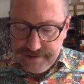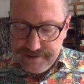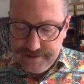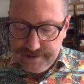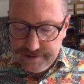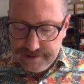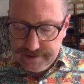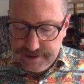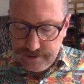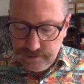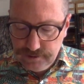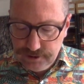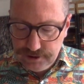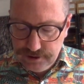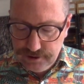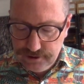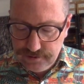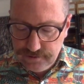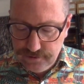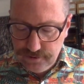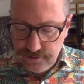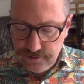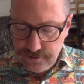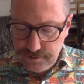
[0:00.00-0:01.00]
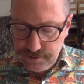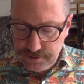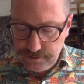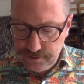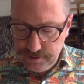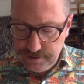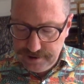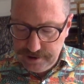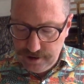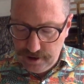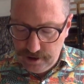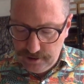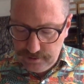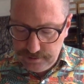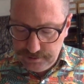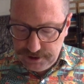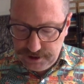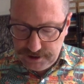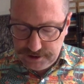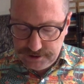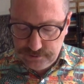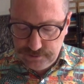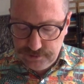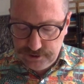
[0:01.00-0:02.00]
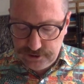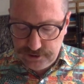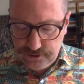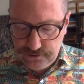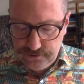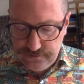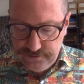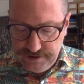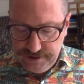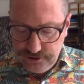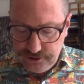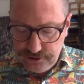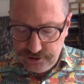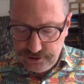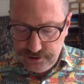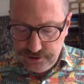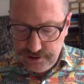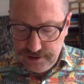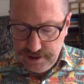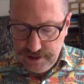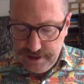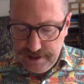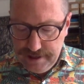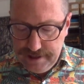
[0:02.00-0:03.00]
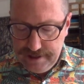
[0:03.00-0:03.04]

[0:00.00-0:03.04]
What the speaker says: he distinguishes further between the objects which are featured